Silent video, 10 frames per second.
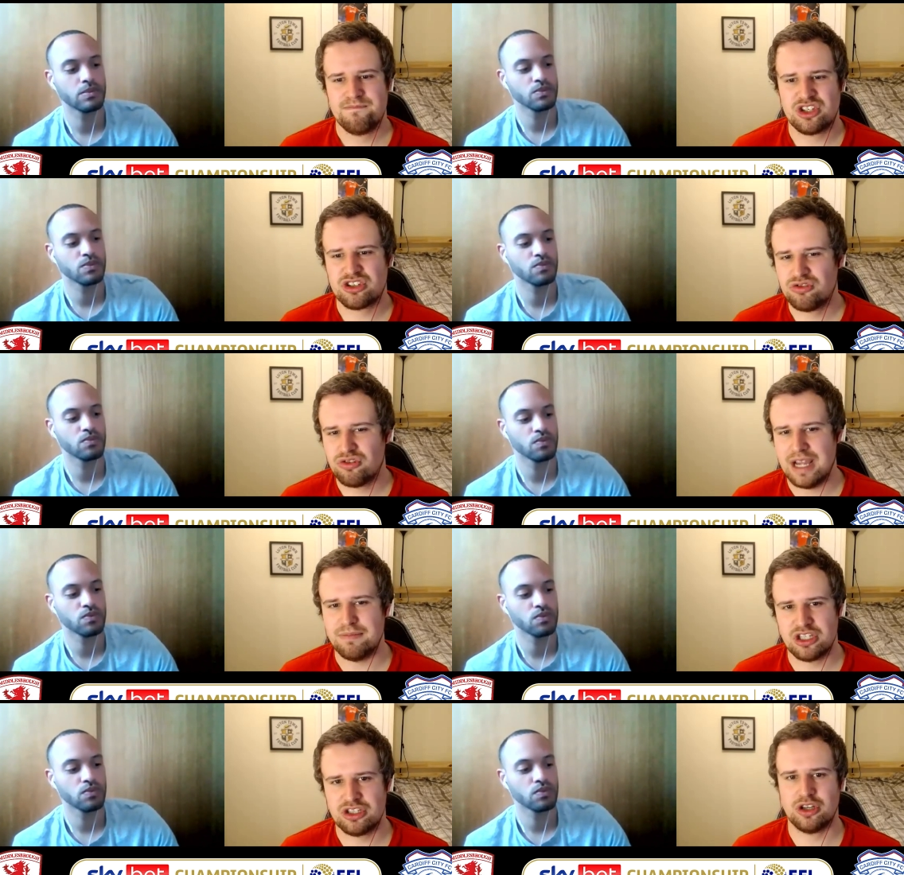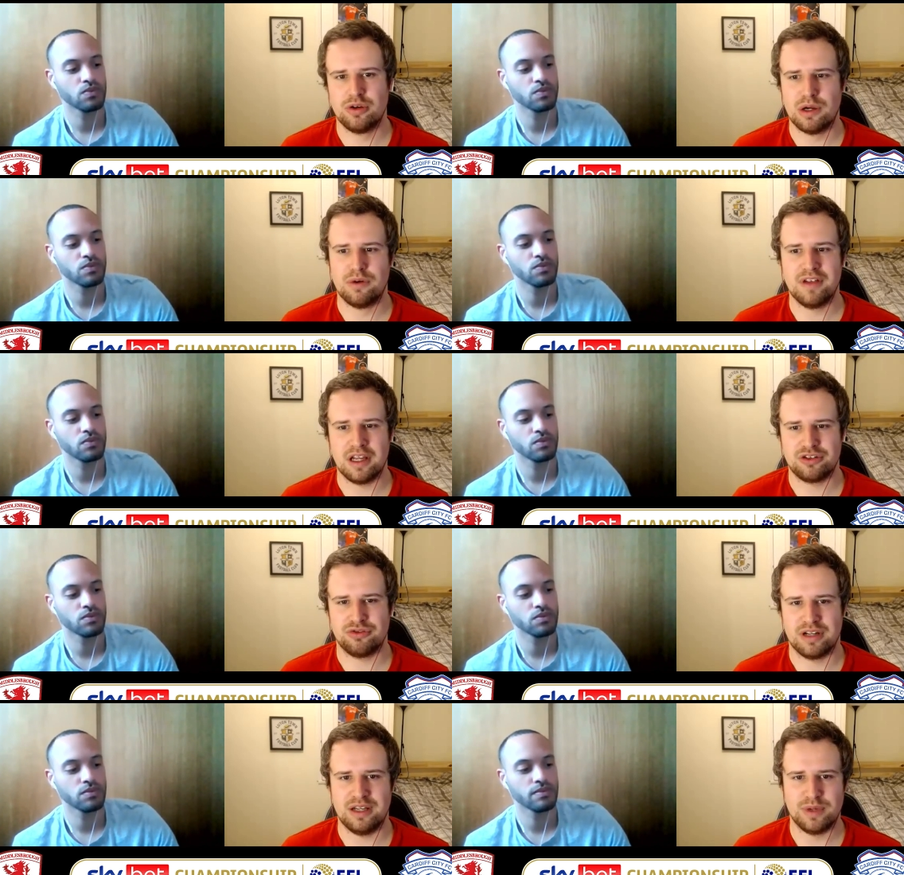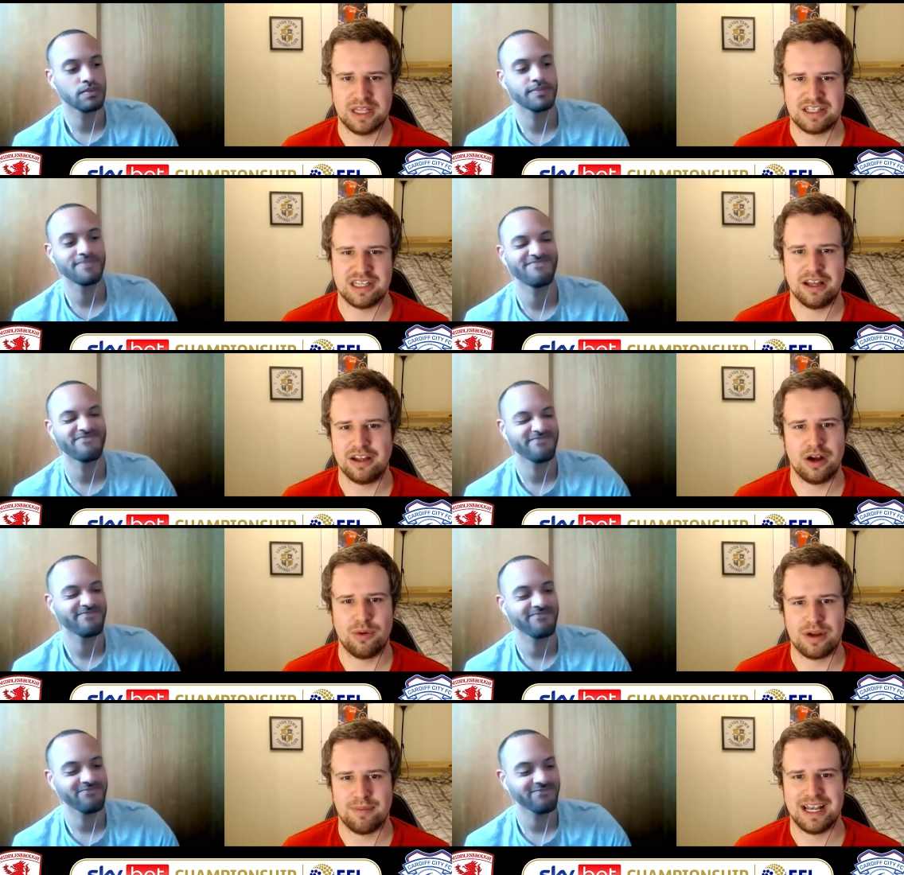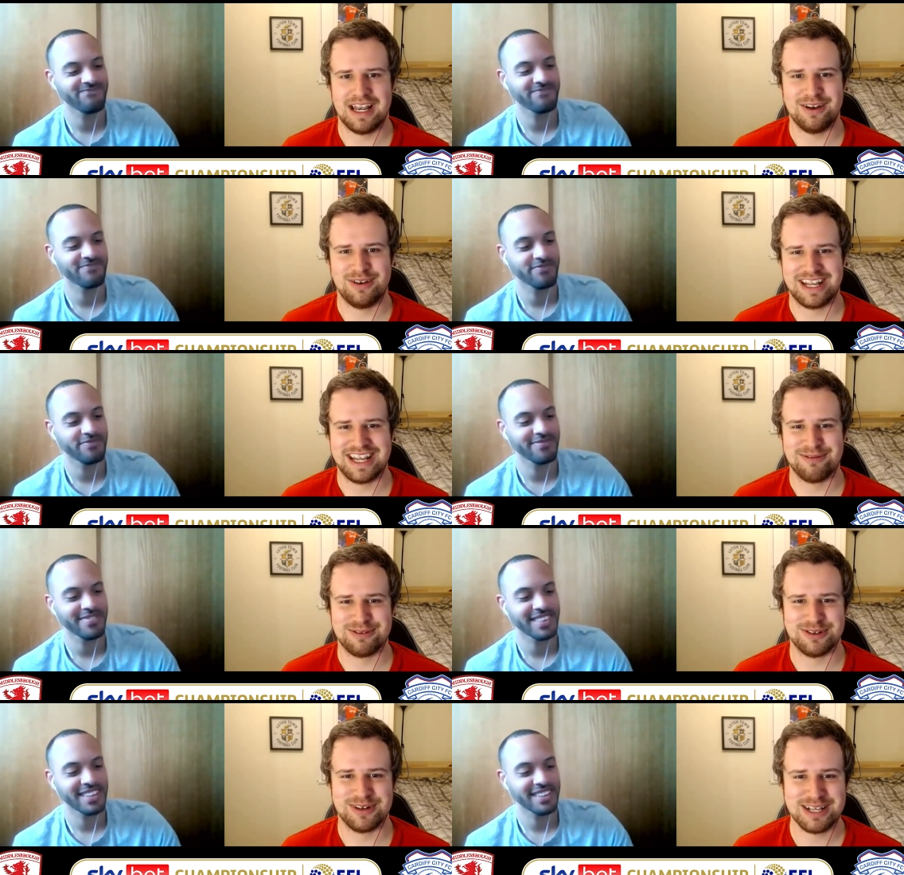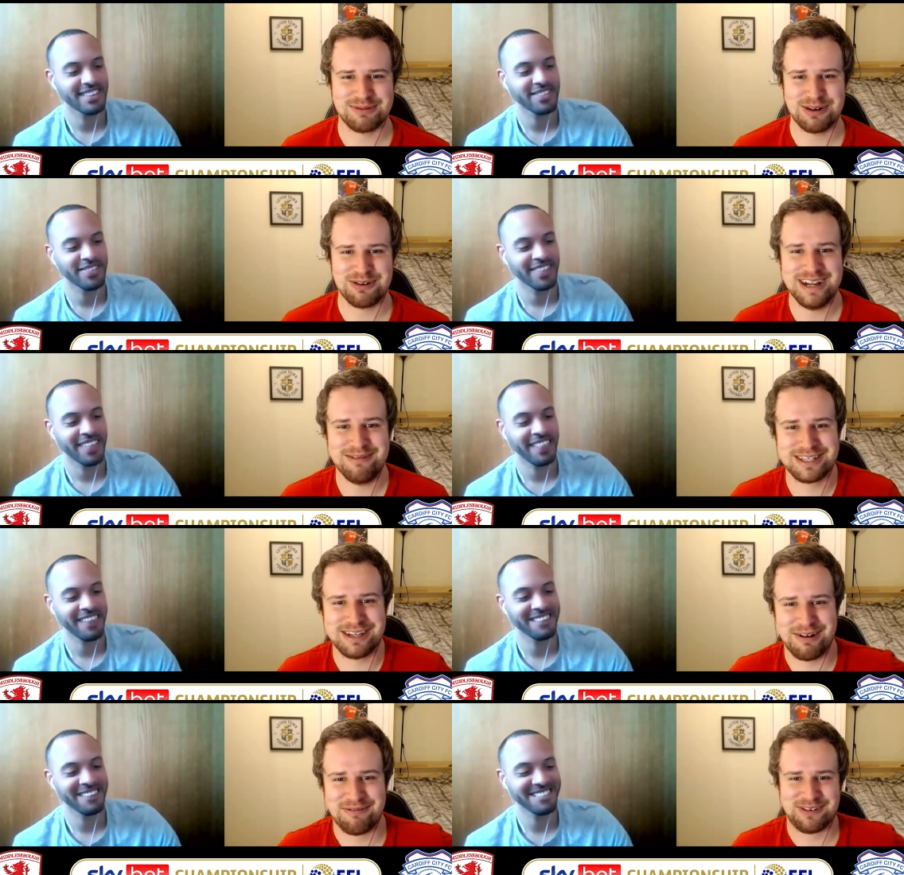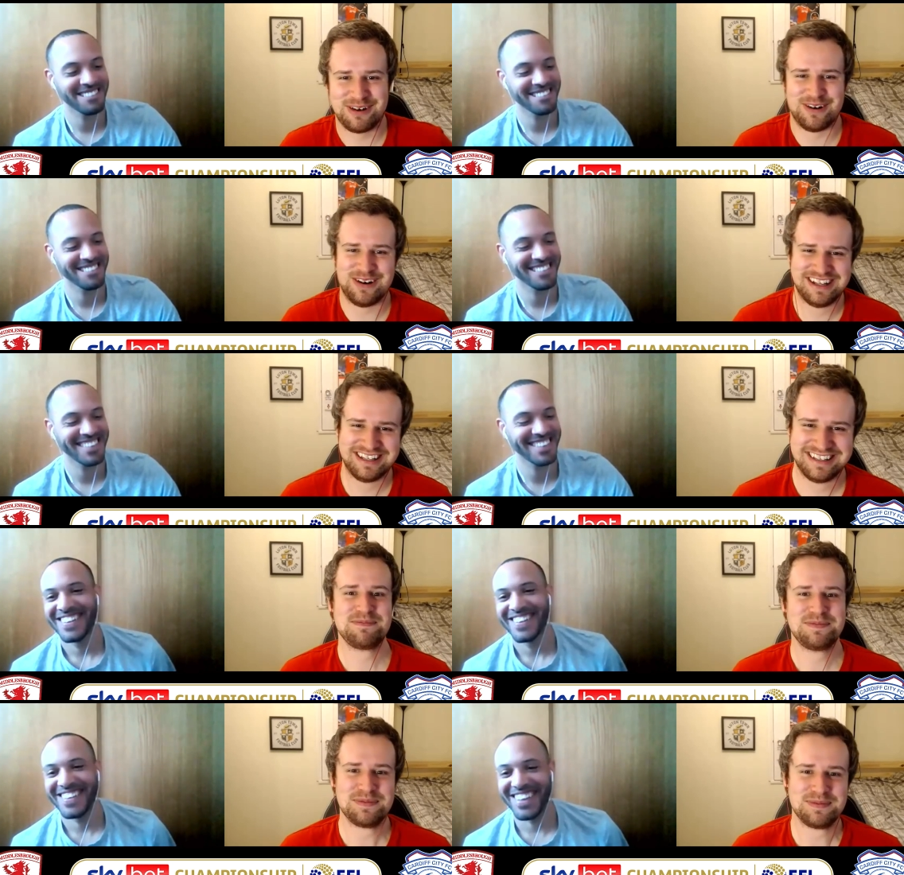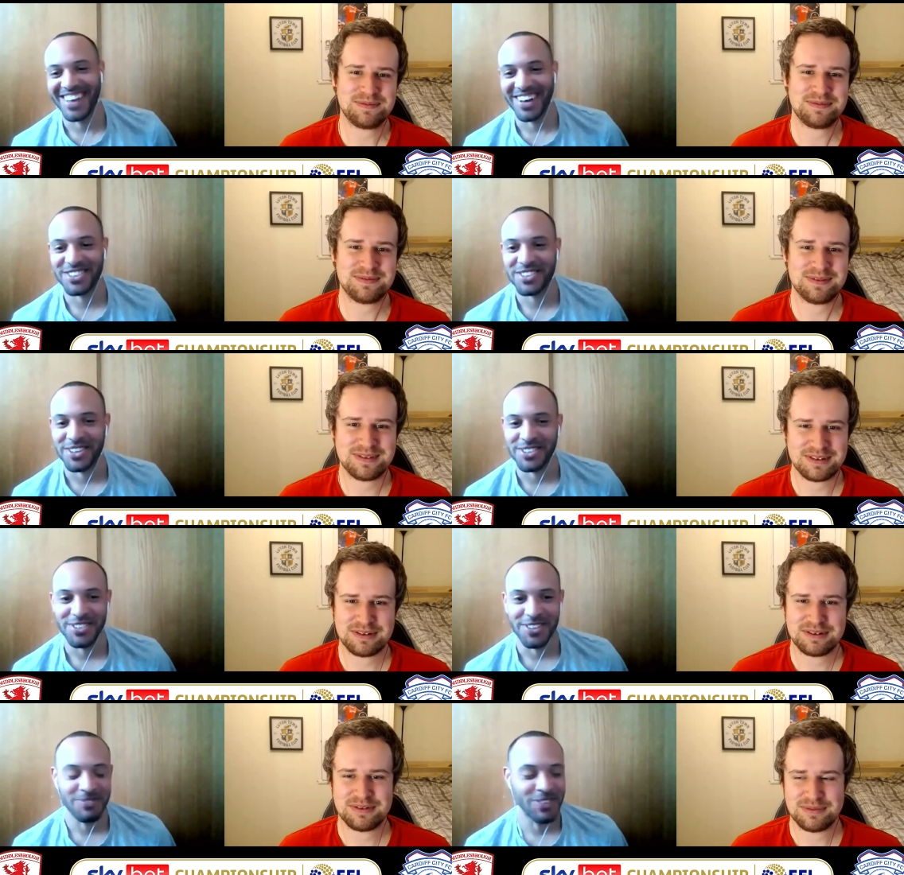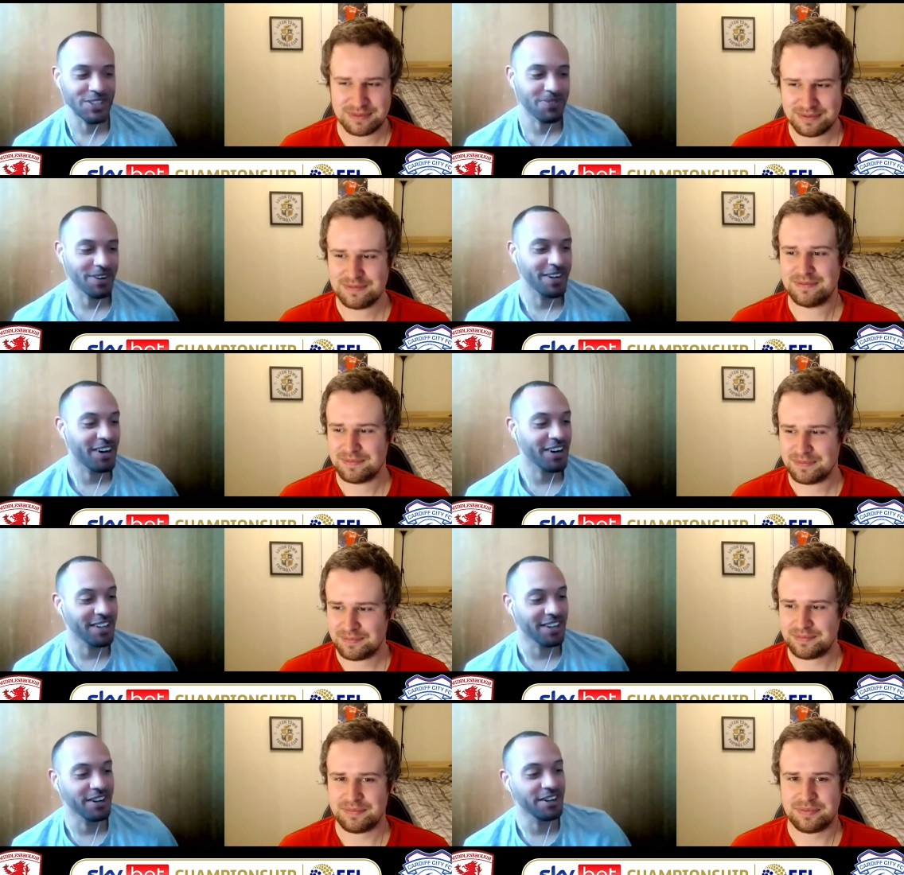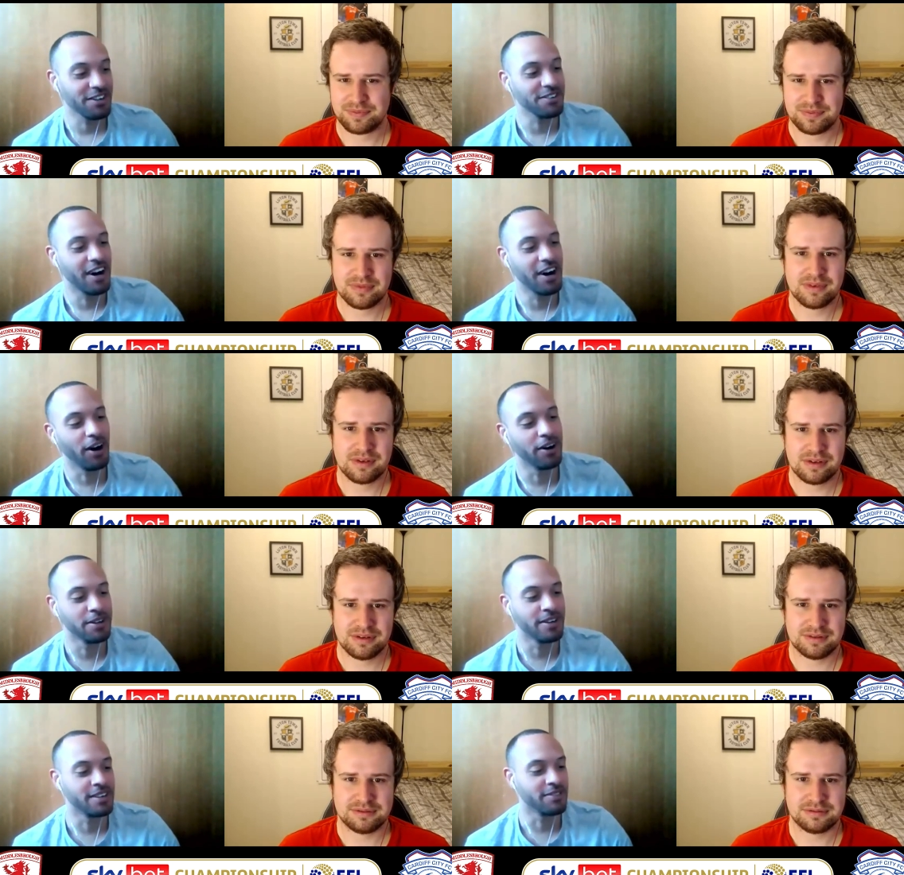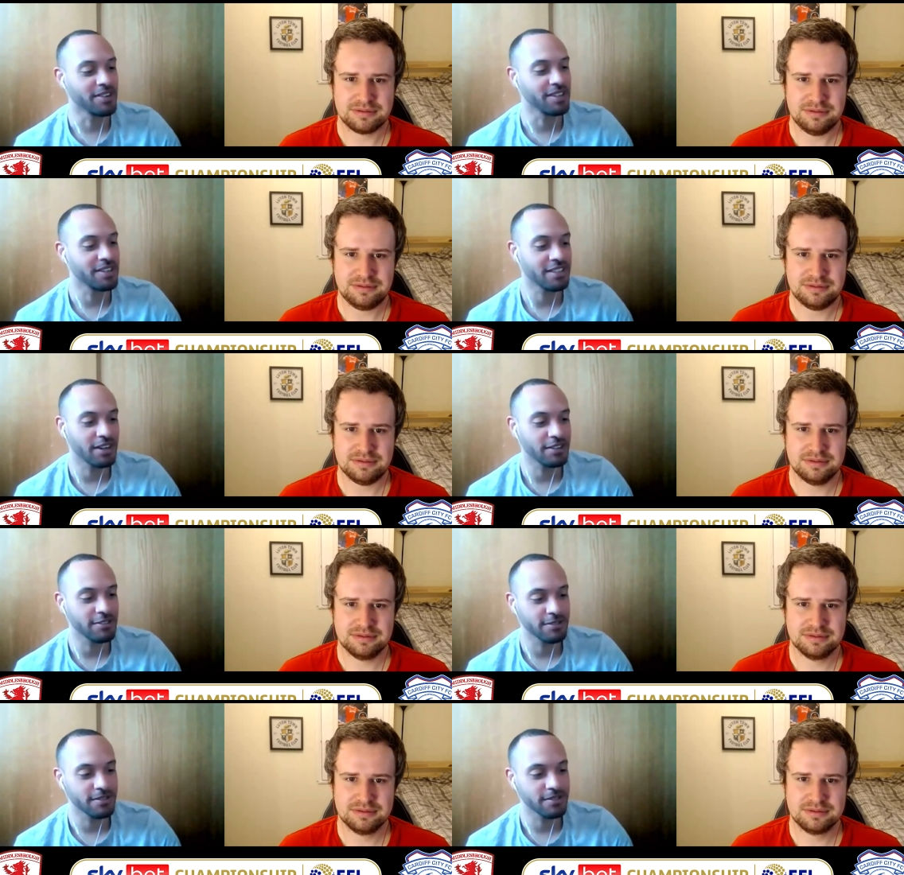Speaker 1: scraped 2 0 victory with the second goal coming late on the counter. And that's what Craig was going for.
Speaker 2: Yeah, I was going to go 2 0 Middlesbrough. I'm going to go, uh, I'm going to go